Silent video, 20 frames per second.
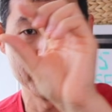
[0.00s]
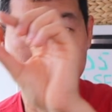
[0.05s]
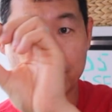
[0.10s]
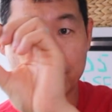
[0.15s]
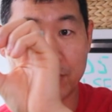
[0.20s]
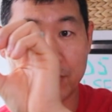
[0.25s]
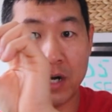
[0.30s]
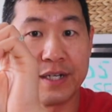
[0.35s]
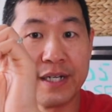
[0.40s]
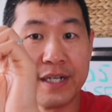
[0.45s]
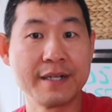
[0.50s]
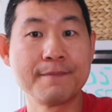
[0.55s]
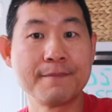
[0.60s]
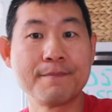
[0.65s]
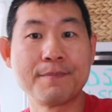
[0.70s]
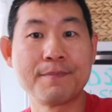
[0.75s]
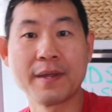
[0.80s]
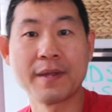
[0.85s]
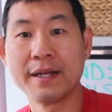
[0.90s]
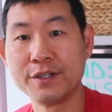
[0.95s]
and you can
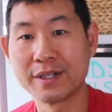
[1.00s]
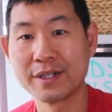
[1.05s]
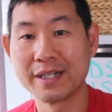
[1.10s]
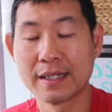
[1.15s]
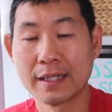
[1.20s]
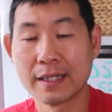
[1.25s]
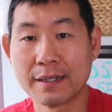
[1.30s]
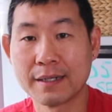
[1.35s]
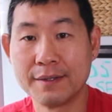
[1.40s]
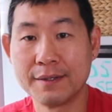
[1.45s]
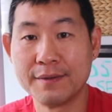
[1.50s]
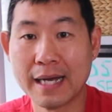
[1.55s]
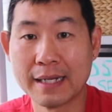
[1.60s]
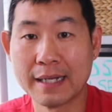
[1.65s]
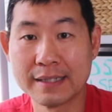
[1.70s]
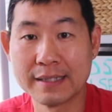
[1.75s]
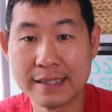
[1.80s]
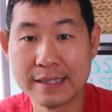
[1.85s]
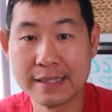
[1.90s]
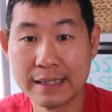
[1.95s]
click on that to see
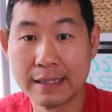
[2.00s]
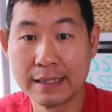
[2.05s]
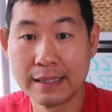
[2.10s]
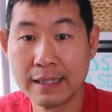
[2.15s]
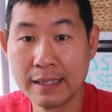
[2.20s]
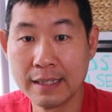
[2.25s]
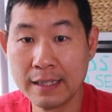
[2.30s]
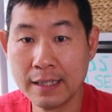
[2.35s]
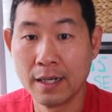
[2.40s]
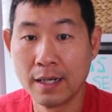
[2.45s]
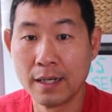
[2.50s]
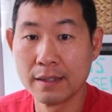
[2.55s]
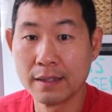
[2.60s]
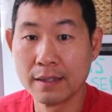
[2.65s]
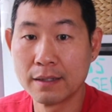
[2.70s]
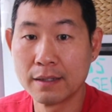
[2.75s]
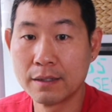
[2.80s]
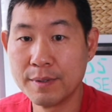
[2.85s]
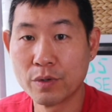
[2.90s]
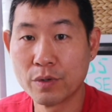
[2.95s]
a little bit more about
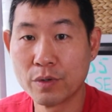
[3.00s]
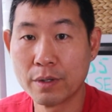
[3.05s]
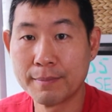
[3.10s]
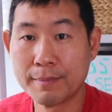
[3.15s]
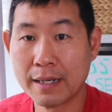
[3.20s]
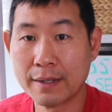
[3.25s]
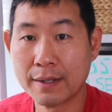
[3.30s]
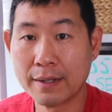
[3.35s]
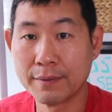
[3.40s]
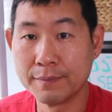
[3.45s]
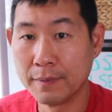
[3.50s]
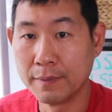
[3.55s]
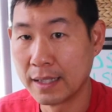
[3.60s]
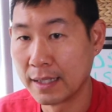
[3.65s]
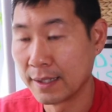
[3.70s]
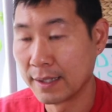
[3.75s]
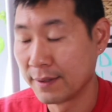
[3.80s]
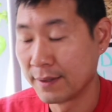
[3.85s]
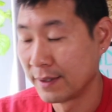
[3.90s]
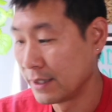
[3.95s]
these
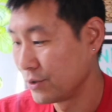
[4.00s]
units.